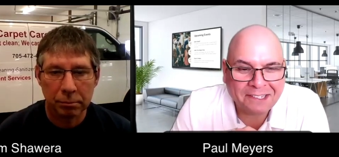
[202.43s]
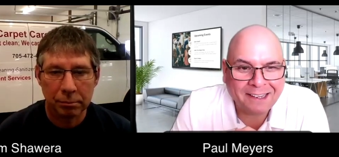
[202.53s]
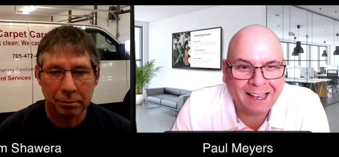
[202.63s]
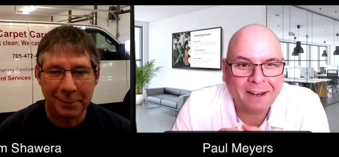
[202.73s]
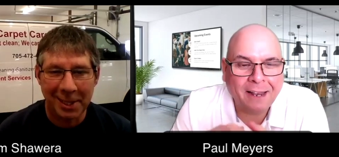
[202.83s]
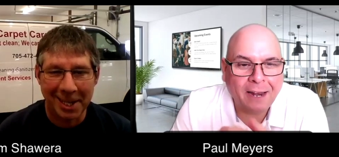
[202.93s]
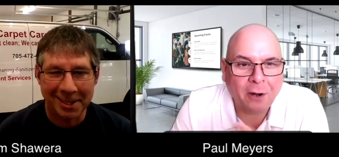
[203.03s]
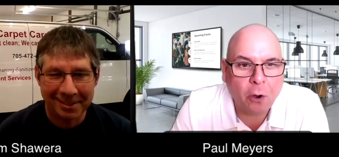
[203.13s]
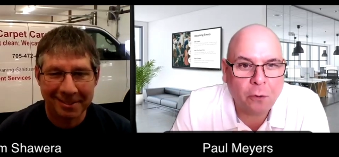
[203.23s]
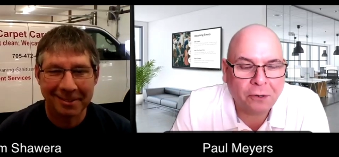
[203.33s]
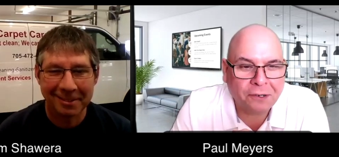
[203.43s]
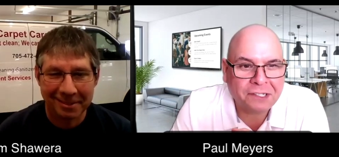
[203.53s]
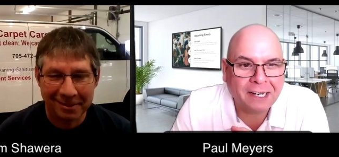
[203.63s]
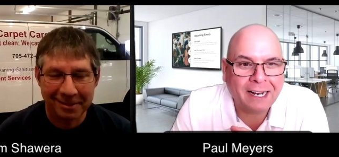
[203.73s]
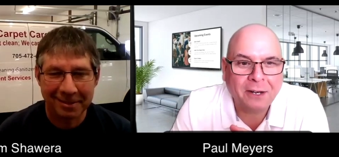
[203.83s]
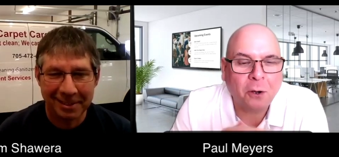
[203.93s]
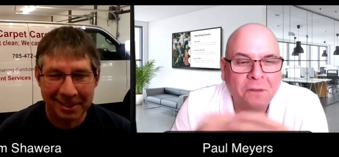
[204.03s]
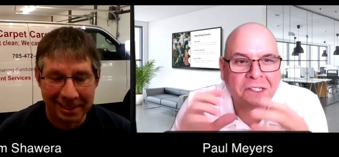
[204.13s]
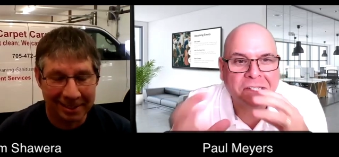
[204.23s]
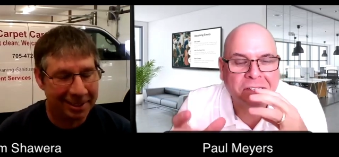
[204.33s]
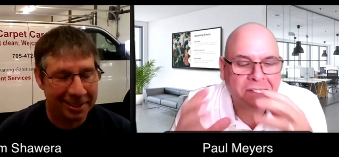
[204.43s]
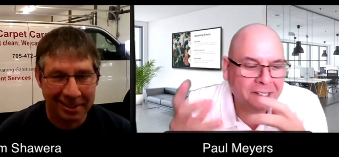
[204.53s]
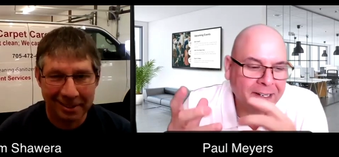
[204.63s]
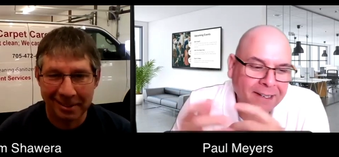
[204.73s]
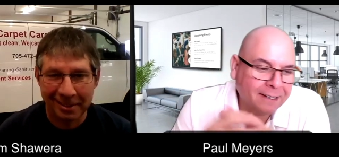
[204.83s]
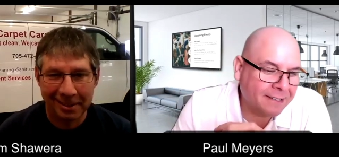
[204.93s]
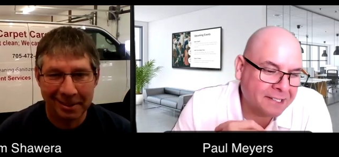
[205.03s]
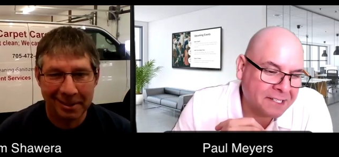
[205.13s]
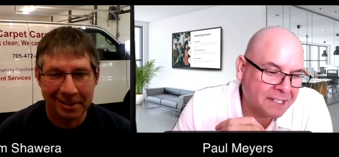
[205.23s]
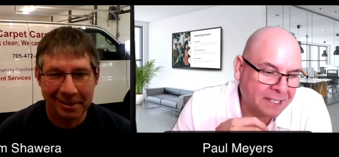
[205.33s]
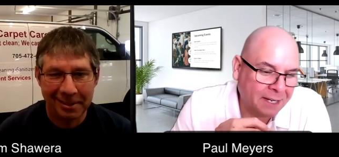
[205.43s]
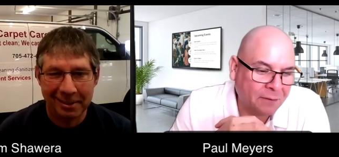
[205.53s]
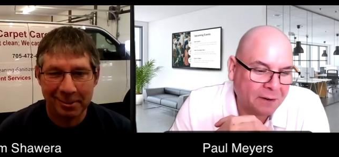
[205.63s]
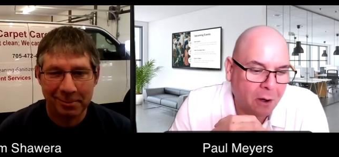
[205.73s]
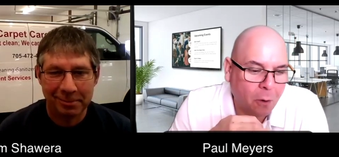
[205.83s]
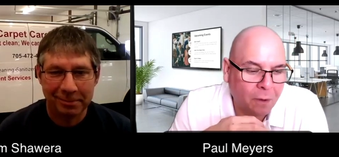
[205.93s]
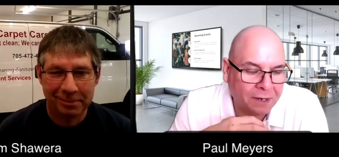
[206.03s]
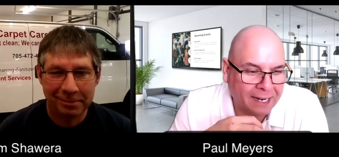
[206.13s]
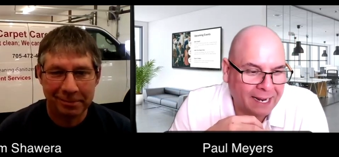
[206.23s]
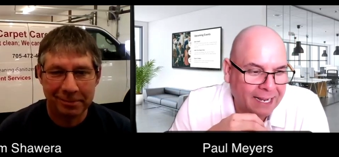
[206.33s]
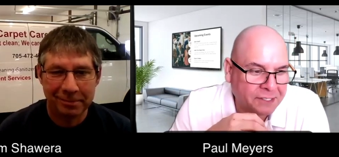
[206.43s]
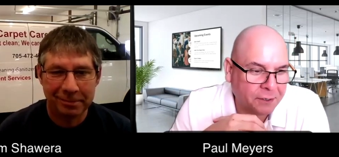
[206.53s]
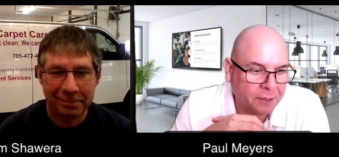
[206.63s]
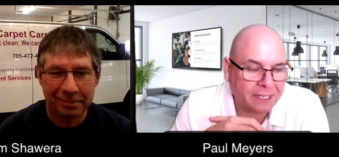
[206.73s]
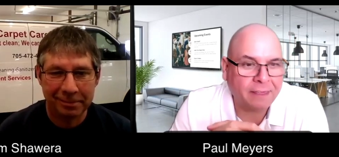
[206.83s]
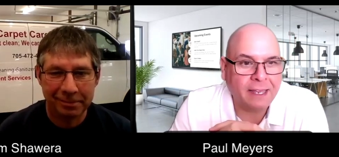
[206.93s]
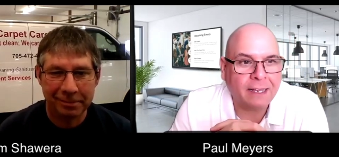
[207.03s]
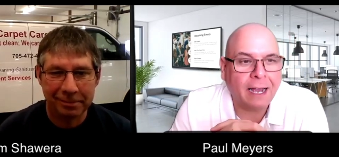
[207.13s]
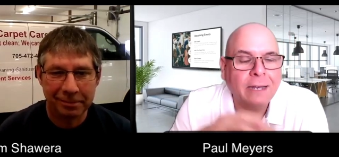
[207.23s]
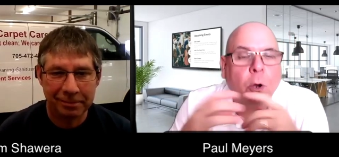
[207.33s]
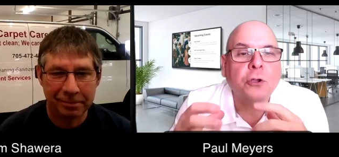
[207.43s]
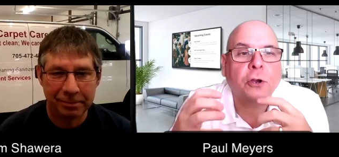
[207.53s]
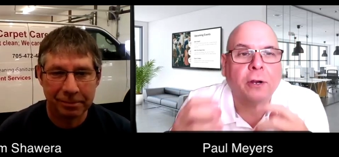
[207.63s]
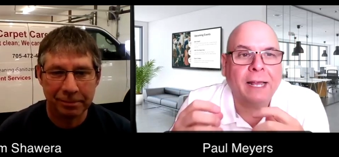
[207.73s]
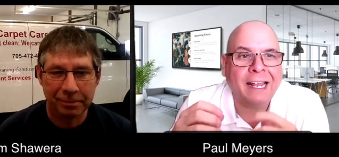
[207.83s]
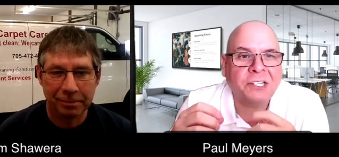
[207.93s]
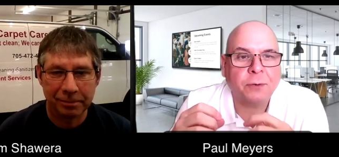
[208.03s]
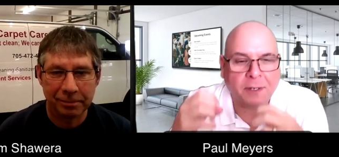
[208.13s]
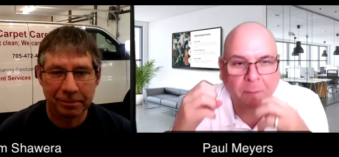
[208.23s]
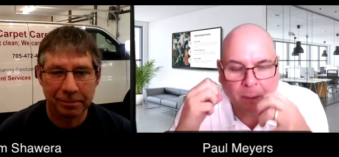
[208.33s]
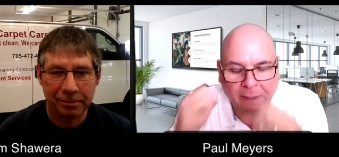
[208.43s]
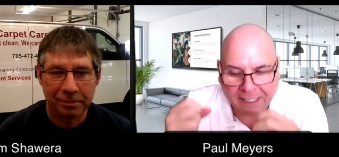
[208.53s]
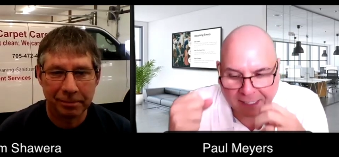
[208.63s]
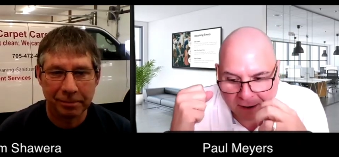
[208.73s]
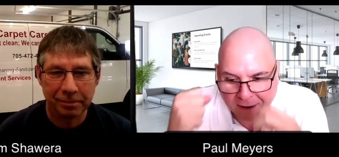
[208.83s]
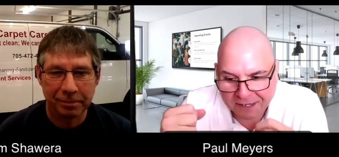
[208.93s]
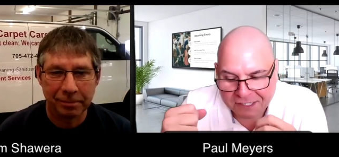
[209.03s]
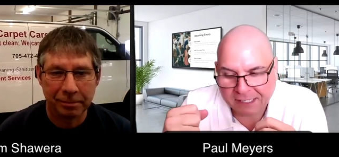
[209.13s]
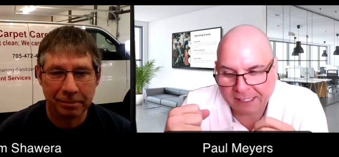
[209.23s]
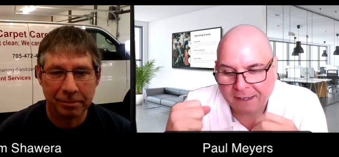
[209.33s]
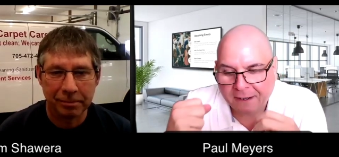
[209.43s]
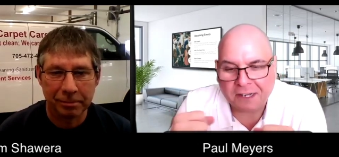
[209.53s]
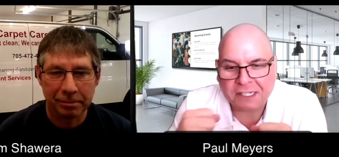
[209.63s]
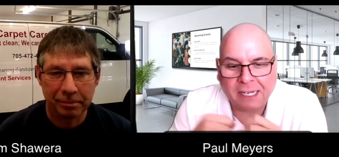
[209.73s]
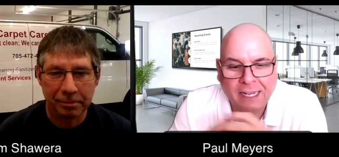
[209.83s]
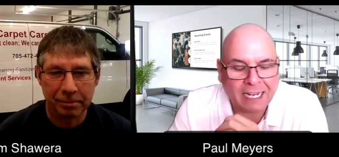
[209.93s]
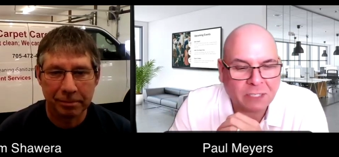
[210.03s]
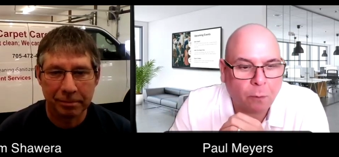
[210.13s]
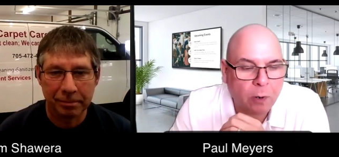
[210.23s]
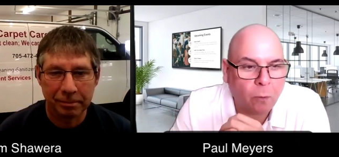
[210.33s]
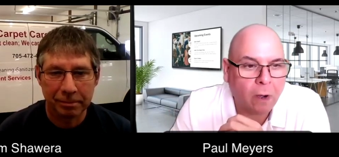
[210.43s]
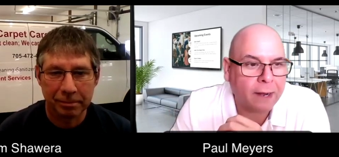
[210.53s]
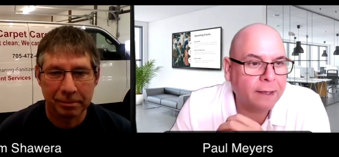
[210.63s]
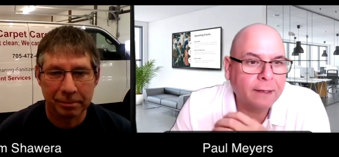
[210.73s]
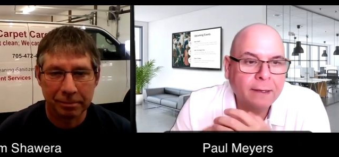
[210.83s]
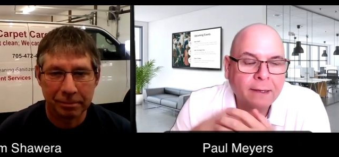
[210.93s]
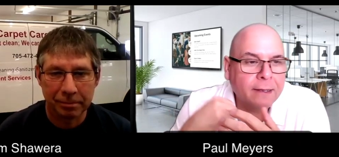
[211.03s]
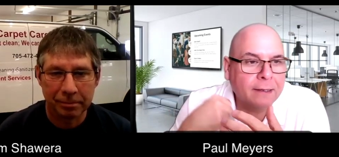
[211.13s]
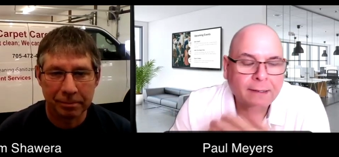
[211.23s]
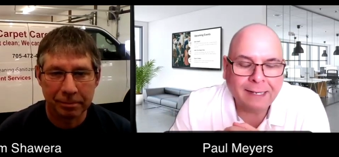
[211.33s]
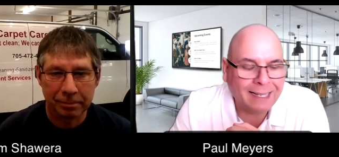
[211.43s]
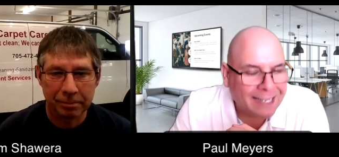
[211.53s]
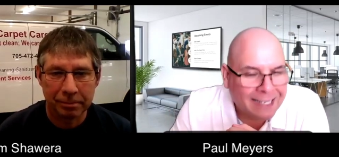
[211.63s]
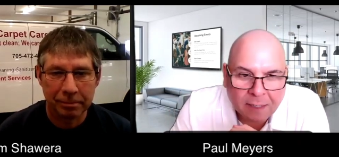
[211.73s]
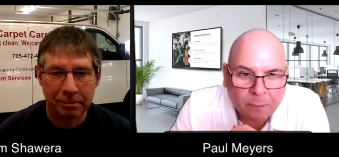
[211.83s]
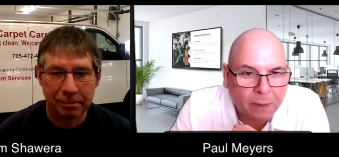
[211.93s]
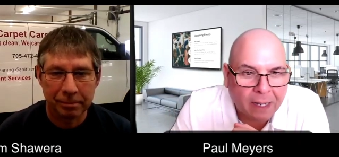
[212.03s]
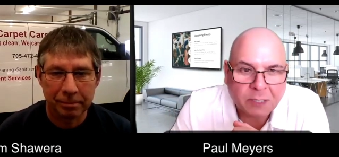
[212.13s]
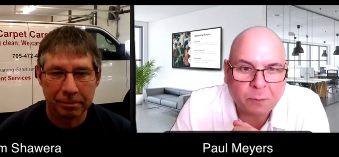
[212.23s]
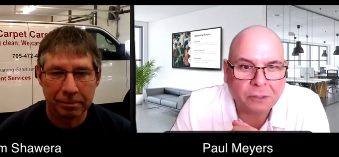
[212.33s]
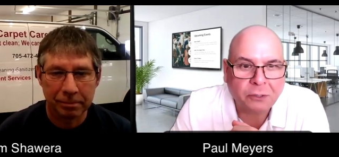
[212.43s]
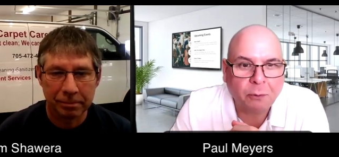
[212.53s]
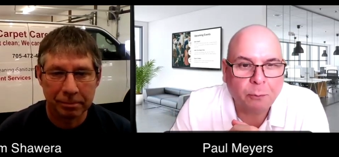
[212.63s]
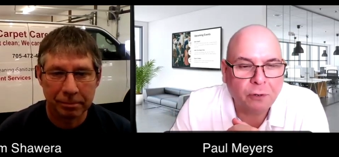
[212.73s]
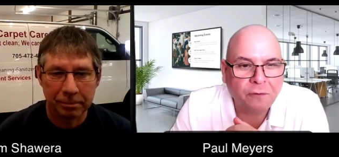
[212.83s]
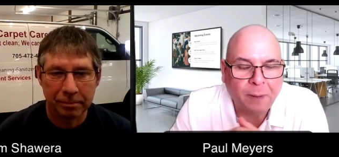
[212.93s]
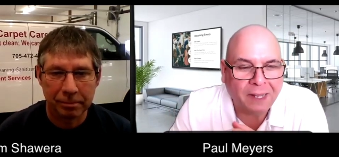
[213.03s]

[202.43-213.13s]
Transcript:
Speaker 1: and, and odors. And I know this is this is a difficult one to answer because I think I know you're going to answer it completely honestly, honestly, and that's what we want. Is it possible to remove pet